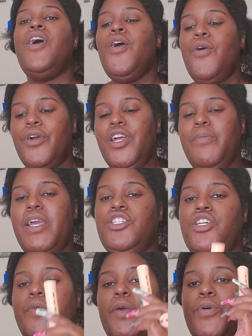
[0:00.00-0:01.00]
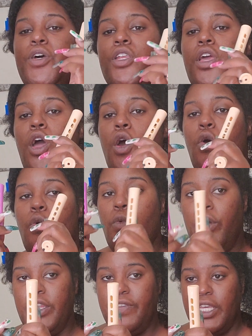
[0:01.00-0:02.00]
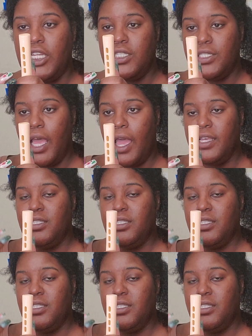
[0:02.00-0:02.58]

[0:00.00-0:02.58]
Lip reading: We're gonna make sure that we put one of each side.